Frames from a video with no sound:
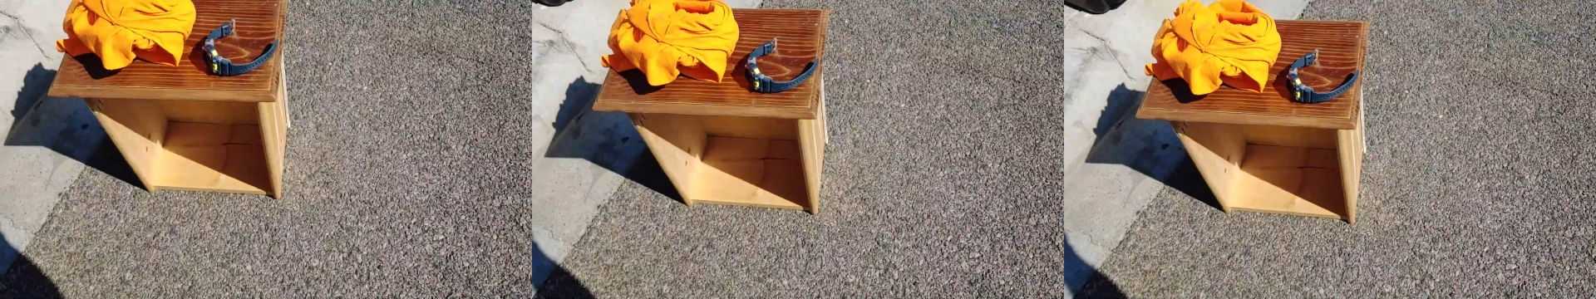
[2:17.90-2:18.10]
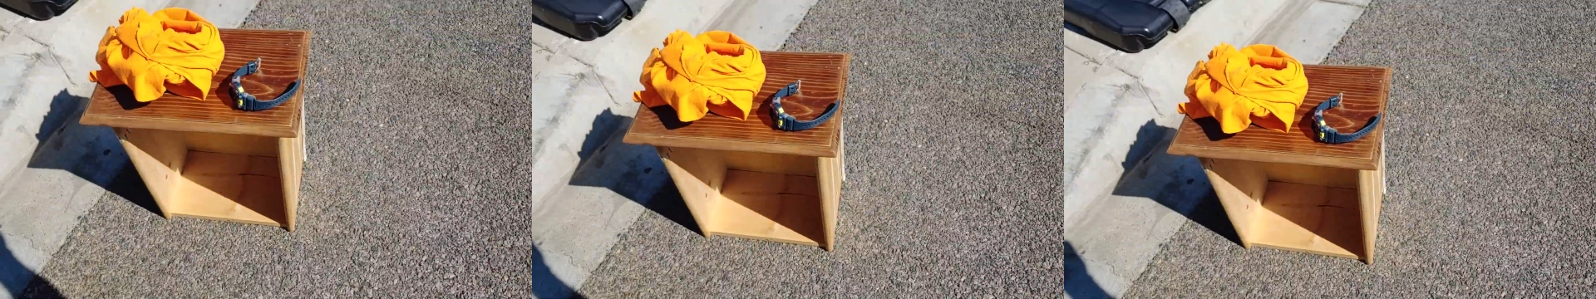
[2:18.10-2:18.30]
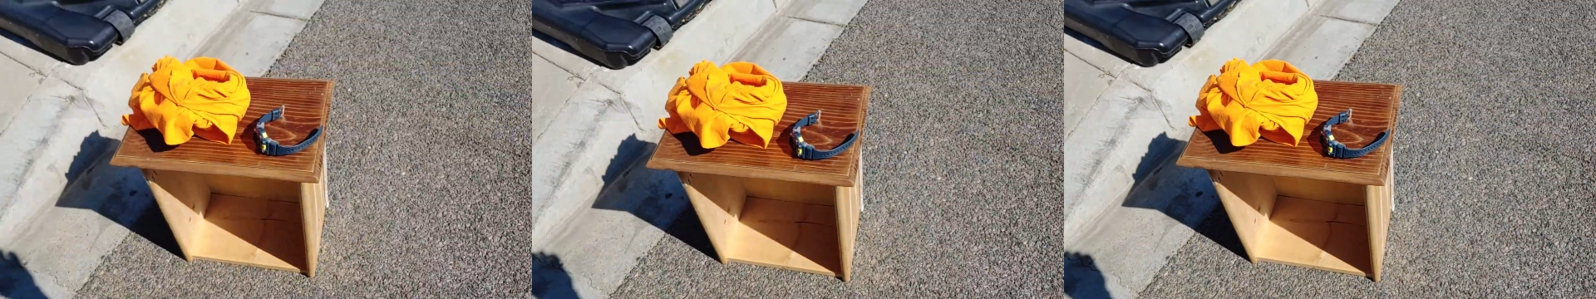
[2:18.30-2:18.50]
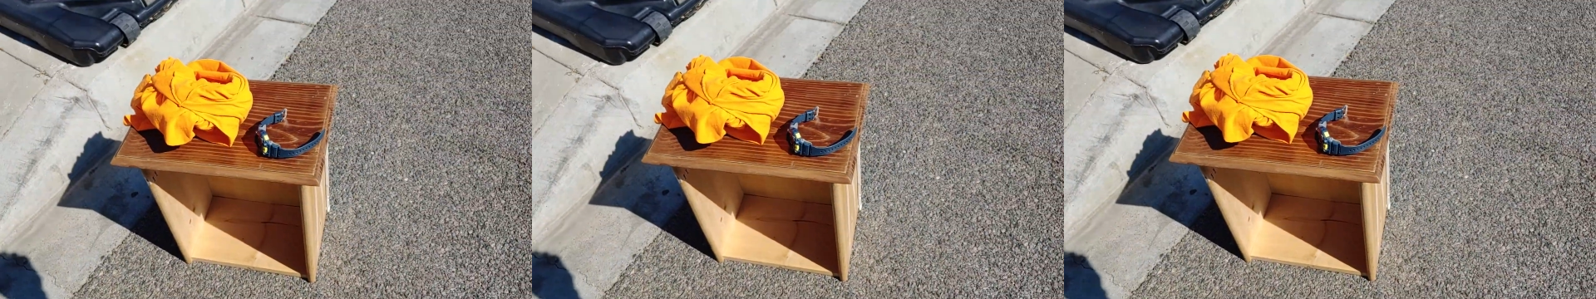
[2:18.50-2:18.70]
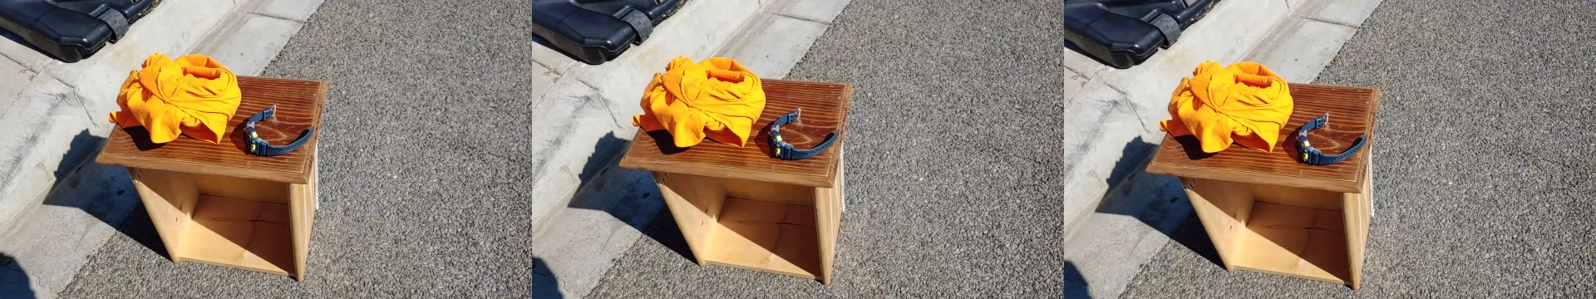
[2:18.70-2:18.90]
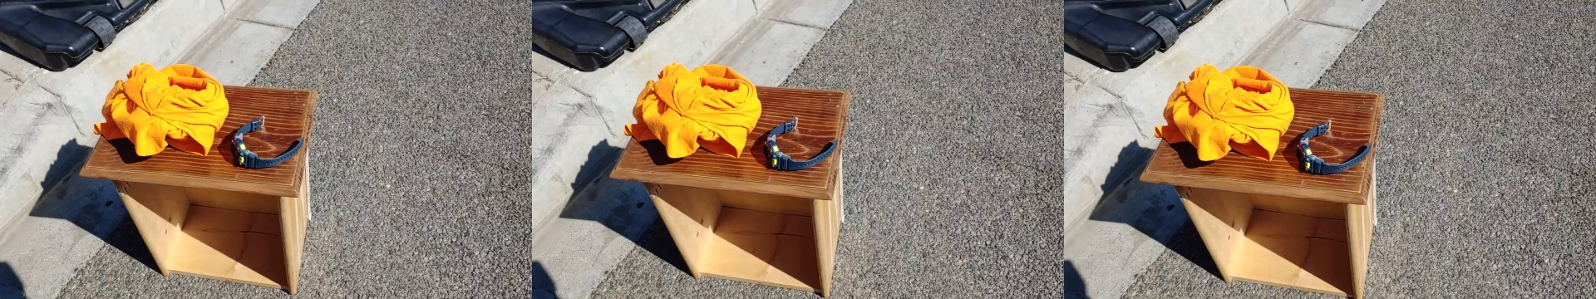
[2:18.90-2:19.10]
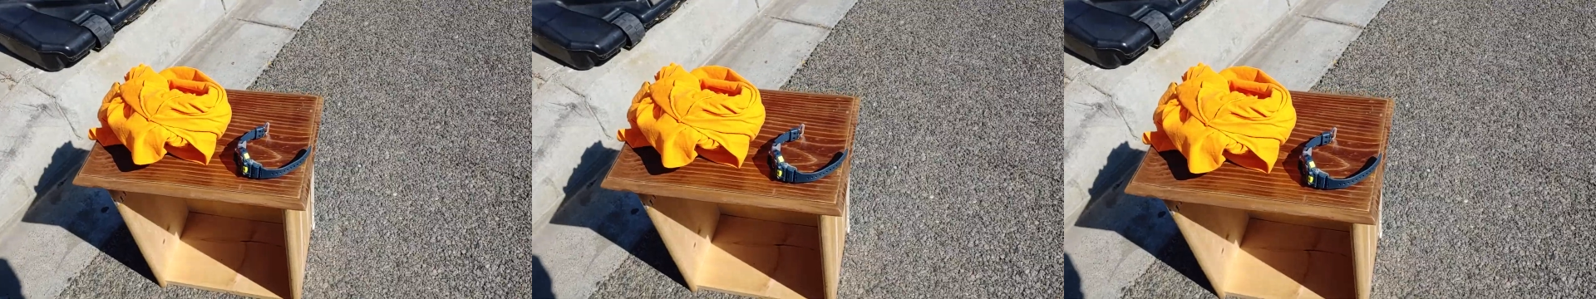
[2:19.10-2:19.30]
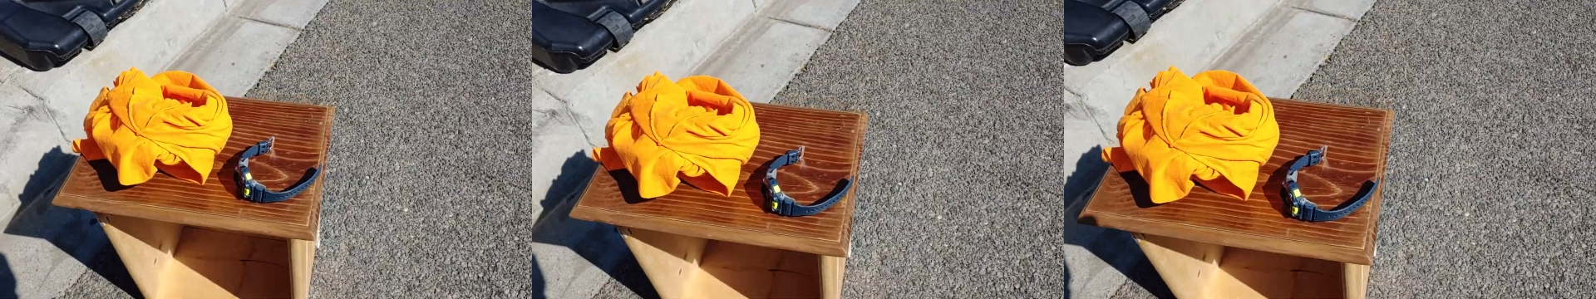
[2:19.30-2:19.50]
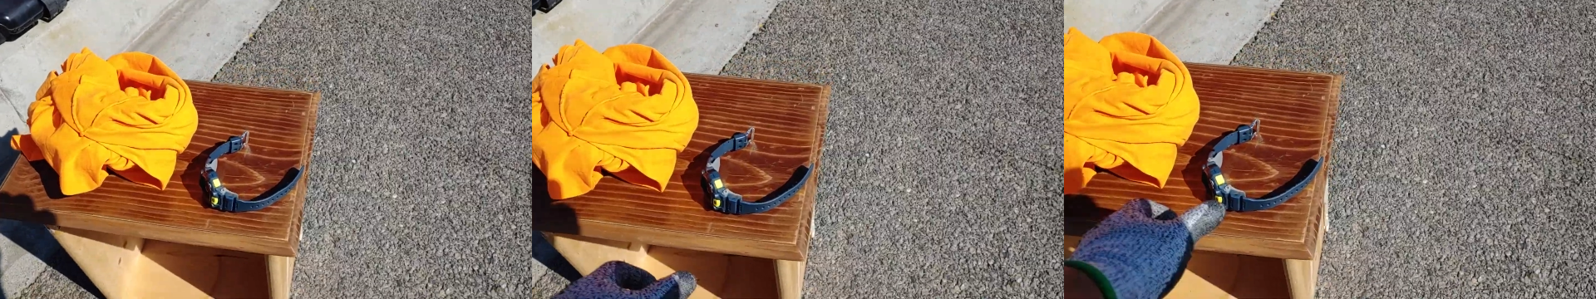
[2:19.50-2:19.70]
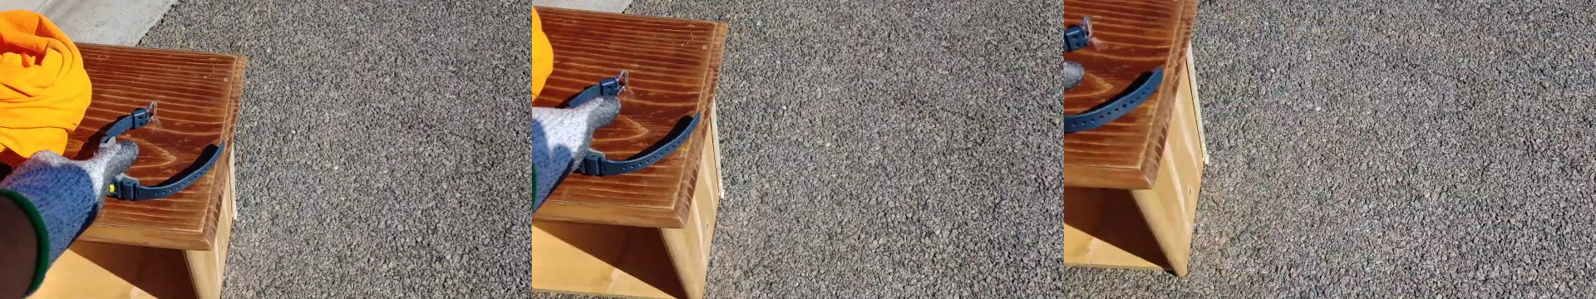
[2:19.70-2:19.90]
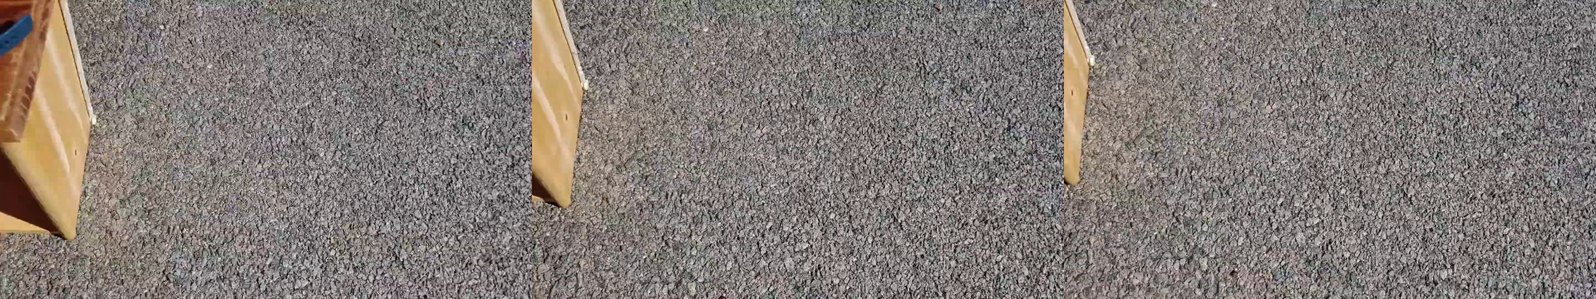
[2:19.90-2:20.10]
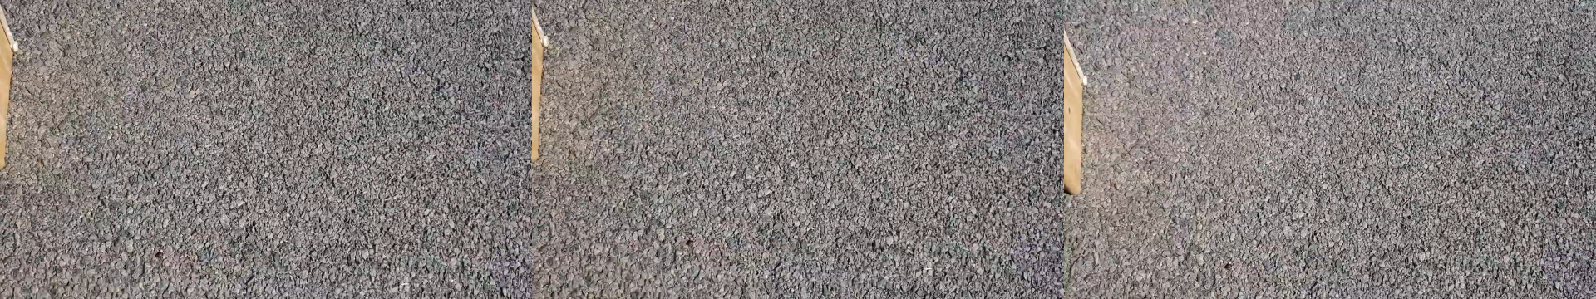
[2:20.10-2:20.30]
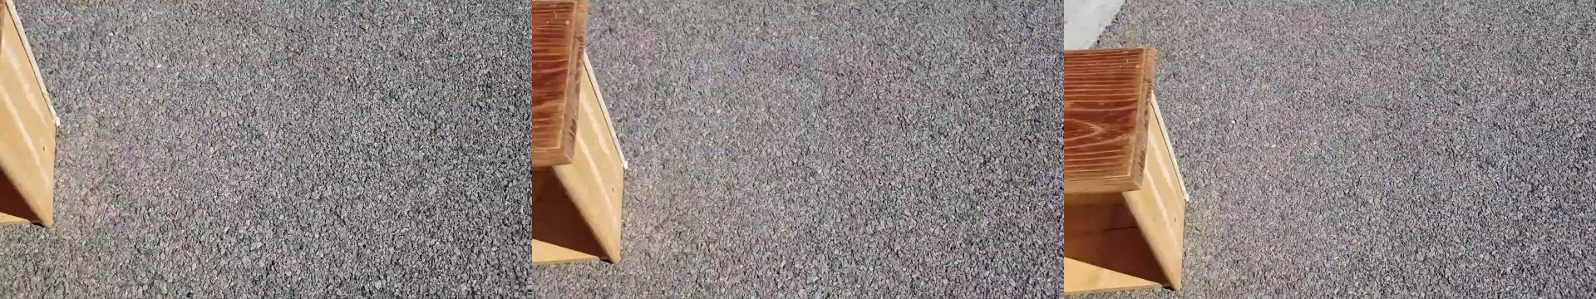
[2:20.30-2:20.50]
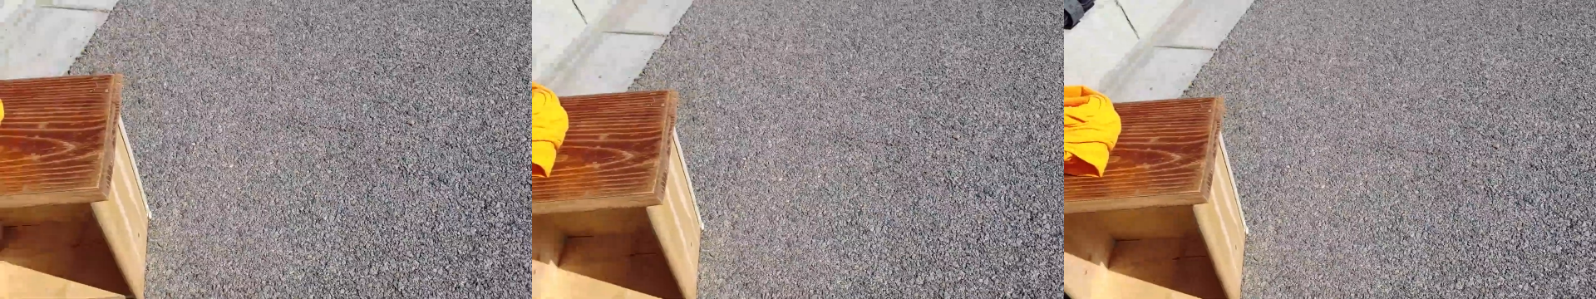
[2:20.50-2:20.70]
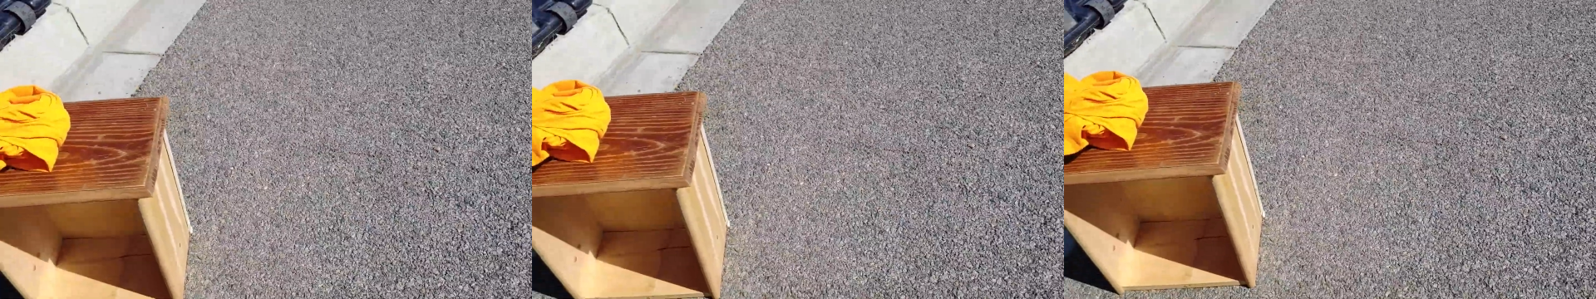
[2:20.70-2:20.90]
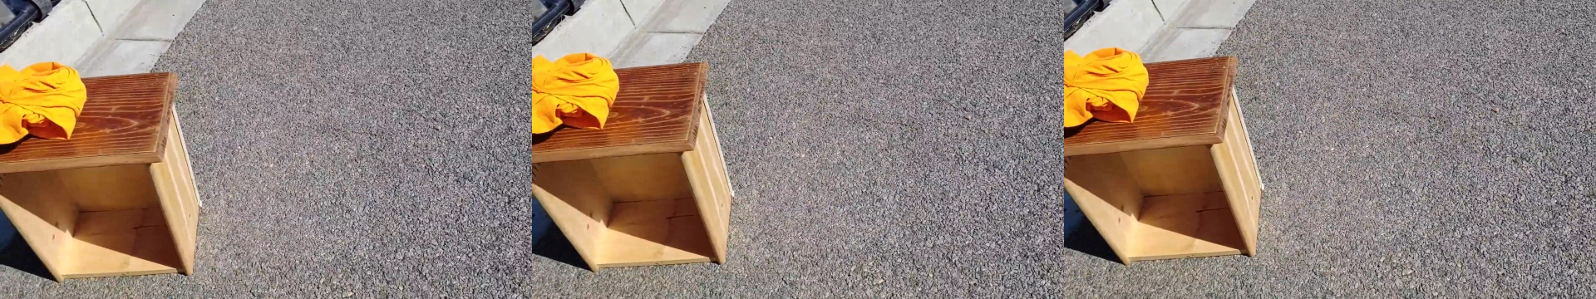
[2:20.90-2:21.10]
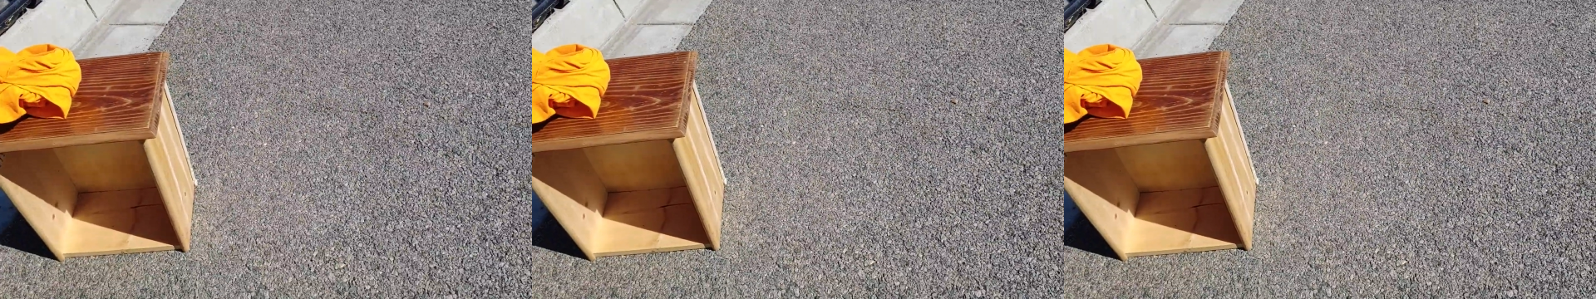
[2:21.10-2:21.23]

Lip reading: No face is visible, so there are no lips to read.